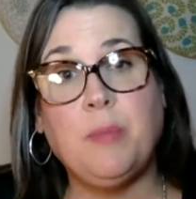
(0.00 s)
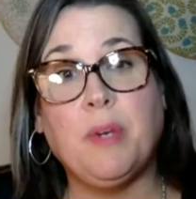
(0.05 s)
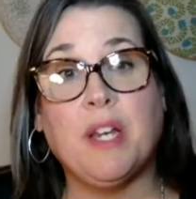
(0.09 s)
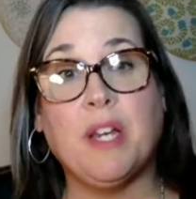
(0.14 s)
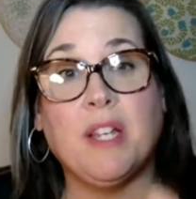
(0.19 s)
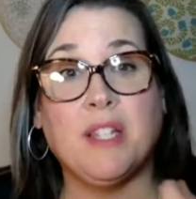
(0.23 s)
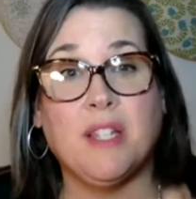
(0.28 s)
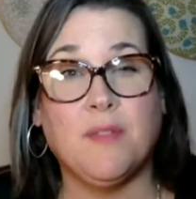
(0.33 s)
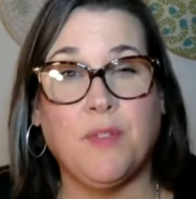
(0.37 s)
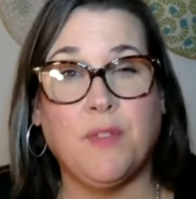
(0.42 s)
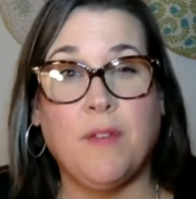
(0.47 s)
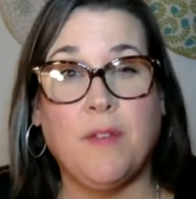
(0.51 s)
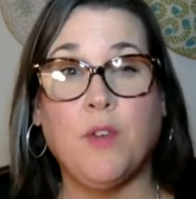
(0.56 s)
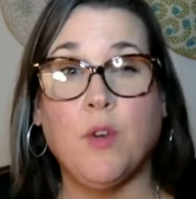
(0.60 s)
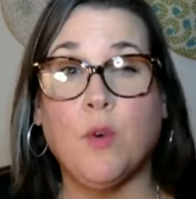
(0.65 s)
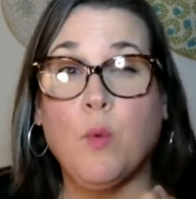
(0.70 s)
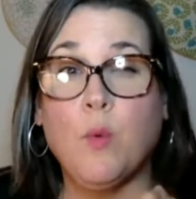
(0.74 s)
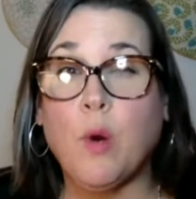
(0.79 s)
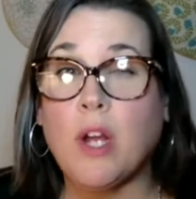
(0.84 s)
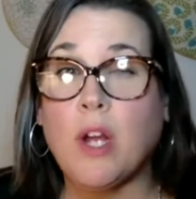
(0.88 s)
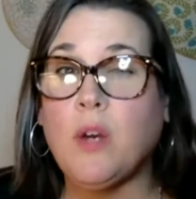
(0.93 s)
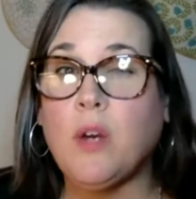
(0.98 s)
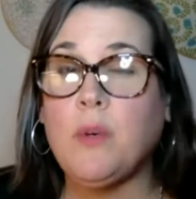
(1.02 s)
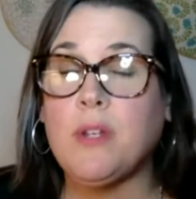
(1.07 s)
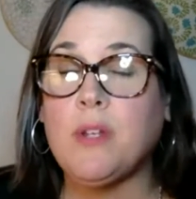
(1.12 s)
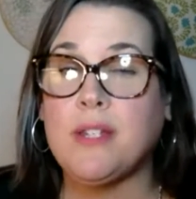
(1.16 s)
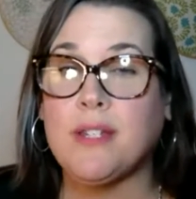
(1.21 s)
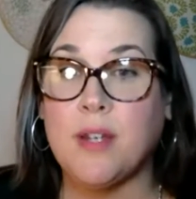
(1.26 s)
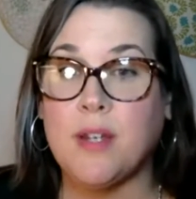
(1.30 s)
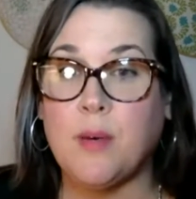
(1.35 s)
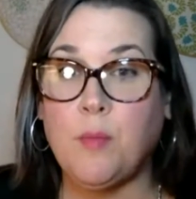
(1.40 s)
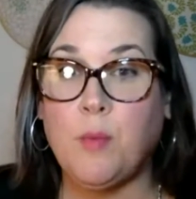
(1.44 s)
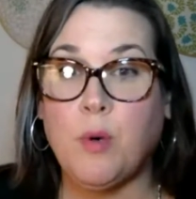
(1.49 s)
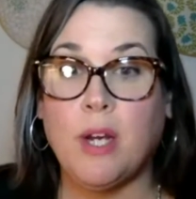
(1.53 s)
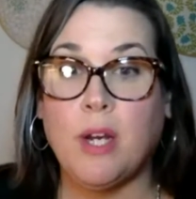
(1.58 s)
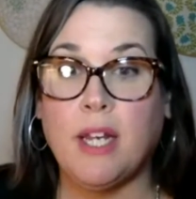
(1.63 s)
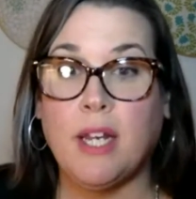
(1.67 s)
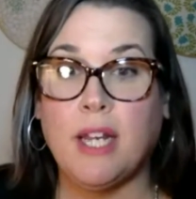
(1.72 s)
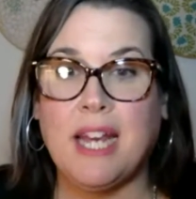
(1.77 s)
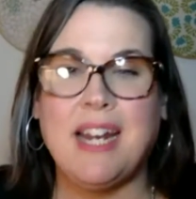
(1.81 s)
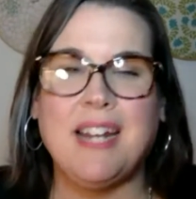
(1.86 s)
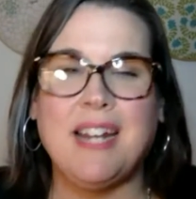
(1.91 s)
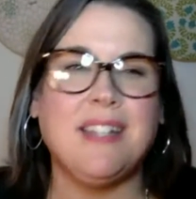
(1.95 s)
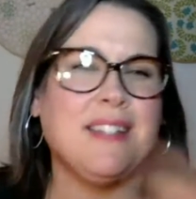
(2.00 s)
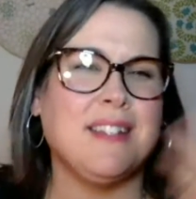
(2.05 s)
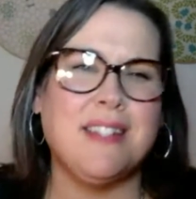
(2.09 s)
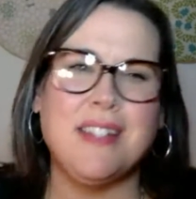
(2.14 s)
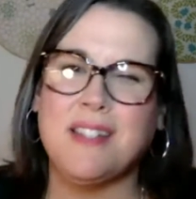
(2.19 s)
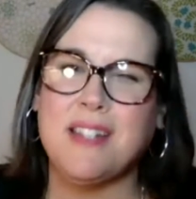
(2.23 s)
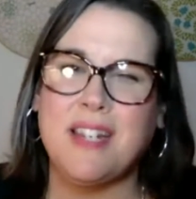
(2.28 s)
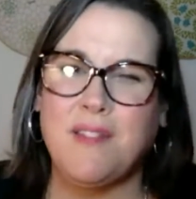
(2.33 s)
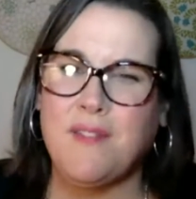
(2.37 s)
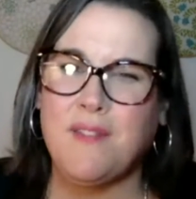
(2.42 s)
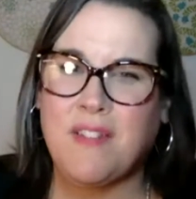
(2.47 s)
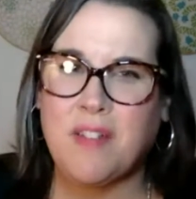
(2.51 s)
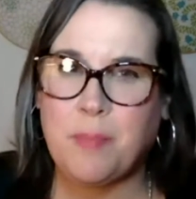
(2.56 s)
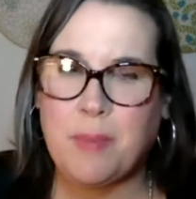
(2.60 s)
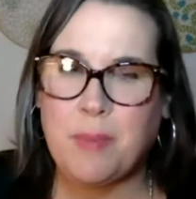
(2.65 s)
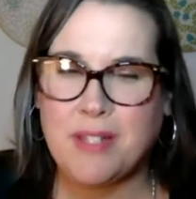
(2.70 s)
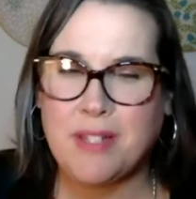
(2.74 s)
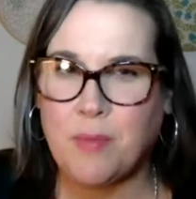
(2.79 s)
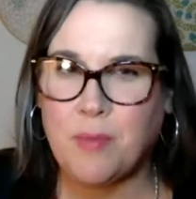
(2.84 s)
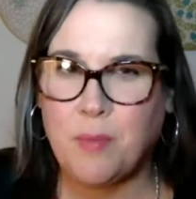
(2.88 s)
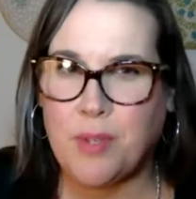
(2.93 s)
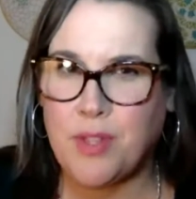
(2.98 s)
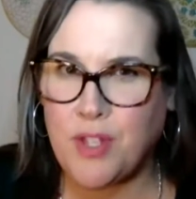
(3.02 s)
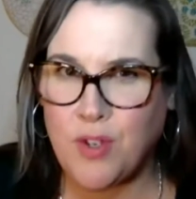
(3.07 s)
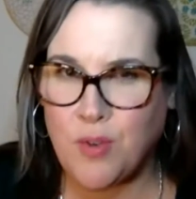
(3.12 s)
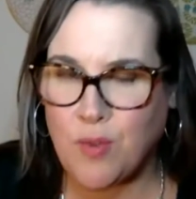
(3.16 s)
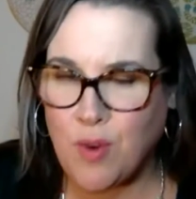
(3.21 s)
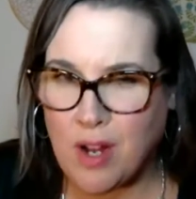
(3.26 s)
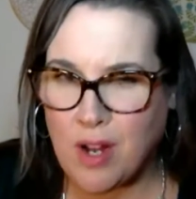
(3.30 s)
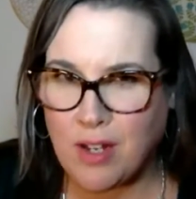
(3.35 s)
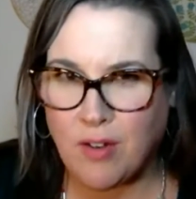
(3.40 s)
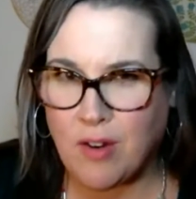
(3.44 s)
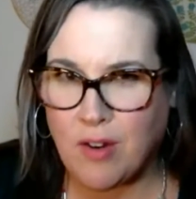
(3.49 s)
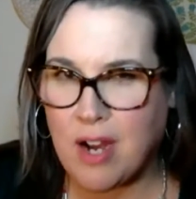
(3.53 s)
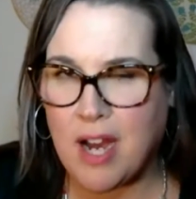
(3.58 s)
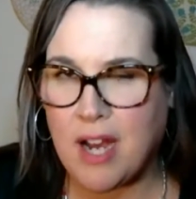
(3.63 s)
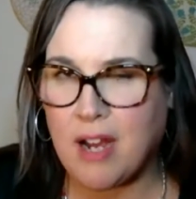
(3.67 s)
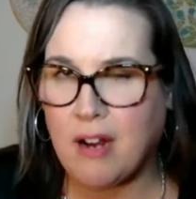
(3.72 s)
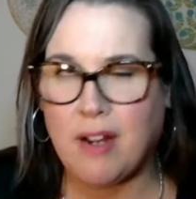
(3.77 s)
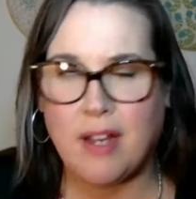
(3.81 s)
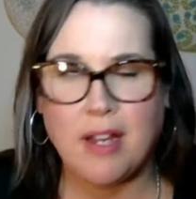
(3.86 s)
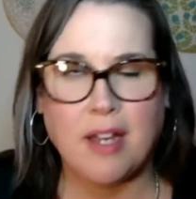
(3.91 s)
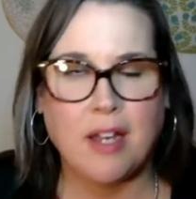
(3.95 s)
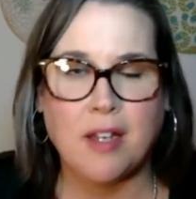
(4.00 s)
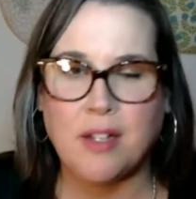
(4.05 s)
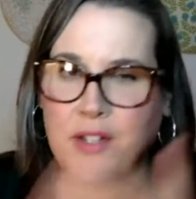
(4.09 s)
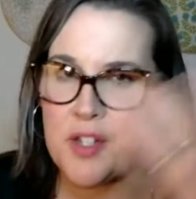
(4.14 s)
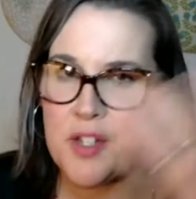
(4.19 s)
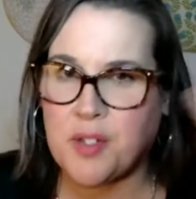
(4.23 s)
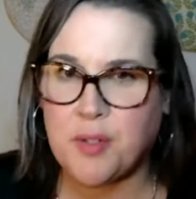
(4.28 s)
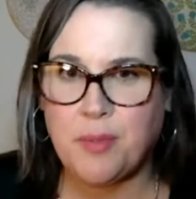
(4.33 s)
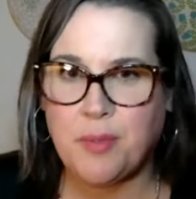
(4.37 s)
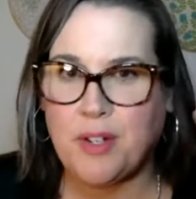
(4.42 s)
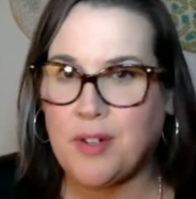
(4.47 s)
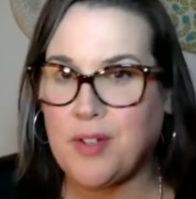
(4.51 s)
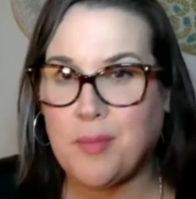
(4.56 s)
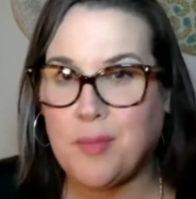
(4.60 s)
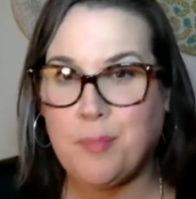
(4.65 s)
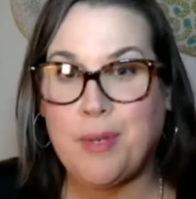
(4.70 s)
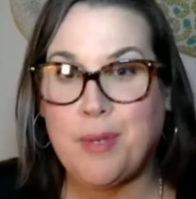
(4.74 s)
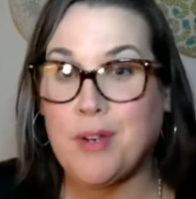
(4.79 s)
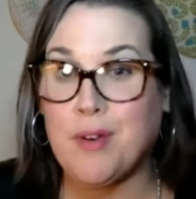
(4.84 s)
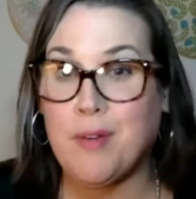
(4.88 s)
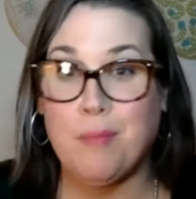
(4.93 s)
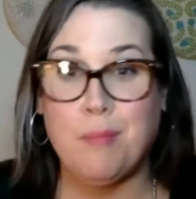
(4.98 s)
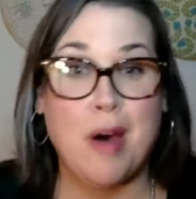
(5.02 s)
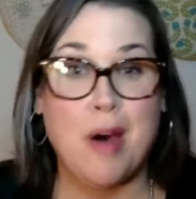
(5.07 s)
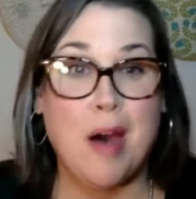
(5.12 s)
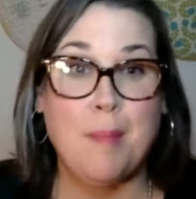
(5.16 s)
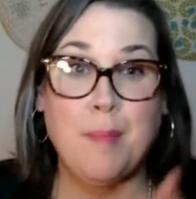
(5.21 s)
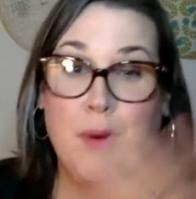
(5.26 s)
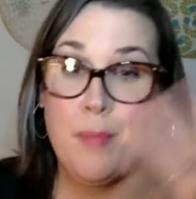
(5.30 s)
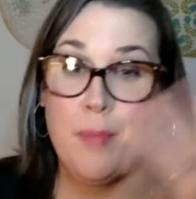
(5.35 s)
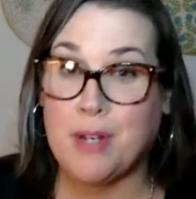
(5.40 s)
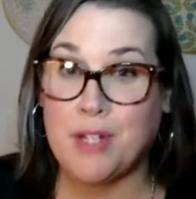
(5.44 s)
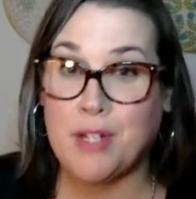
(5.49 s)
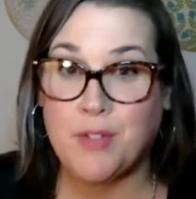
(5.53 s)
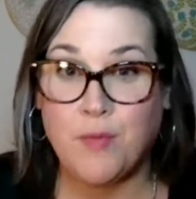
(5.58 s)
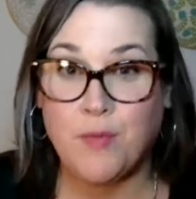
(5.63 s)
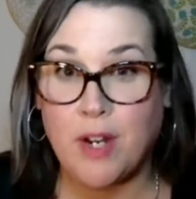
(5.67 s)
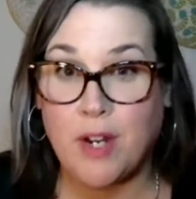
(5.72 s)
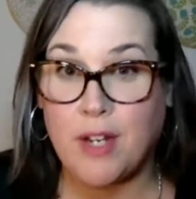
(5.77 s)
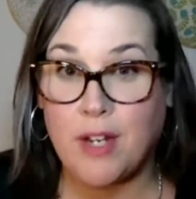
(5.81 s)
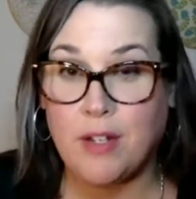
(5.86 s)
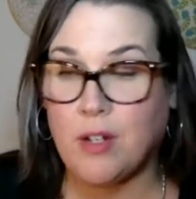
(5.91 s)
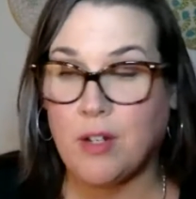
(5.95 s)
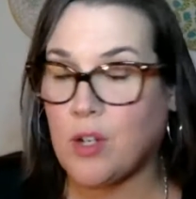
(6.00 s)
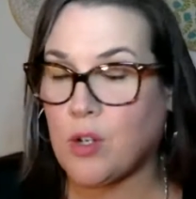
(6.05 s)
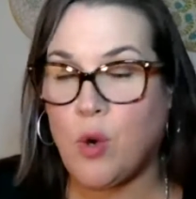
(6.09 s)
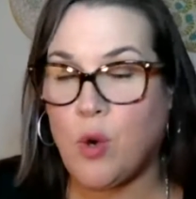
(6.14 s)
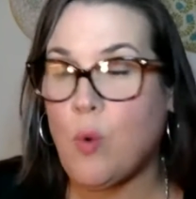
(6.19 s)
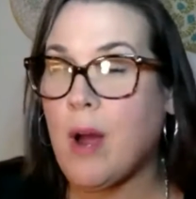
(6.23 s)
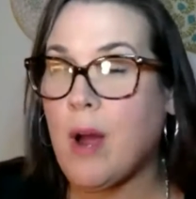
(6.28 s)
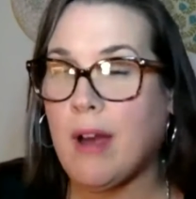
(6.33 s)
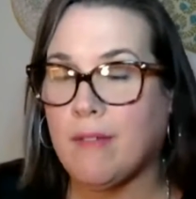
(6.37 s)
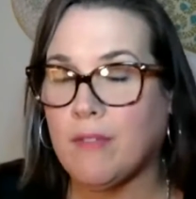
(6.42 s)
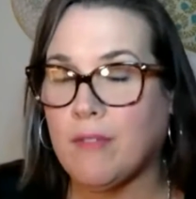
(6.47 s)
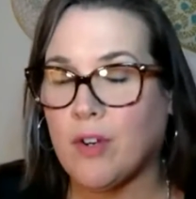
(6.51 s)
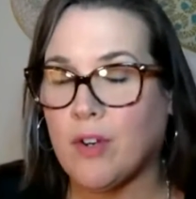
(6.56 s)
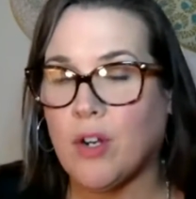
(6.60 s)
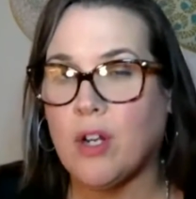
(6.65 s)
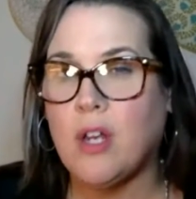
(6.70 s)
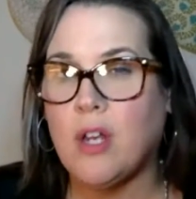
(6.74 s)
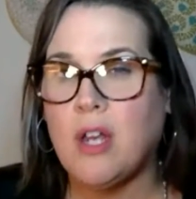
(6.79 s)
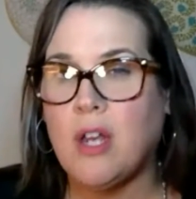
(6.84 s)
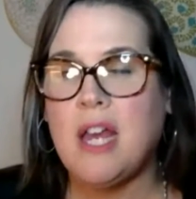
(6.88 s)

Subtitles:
Because if you're working with someone, and it doesn't even have to be someone that you're hiring, it could just you be your mom, your best friend, whoever.